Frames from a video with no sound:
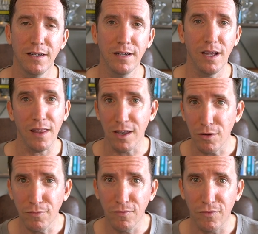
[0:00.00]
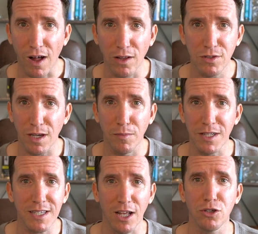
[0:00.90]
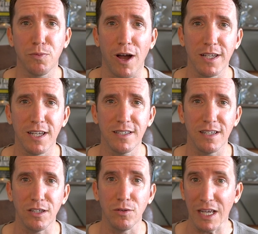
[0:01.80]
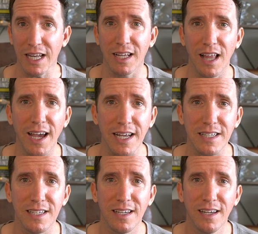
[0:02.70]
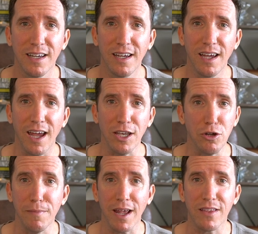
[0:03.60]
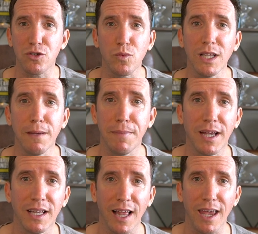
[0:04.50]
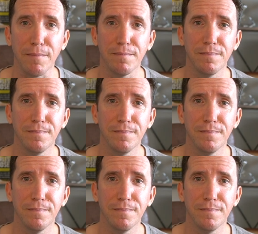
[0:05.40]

And then you follow someone's sales process and you get a client and you make this really big claim.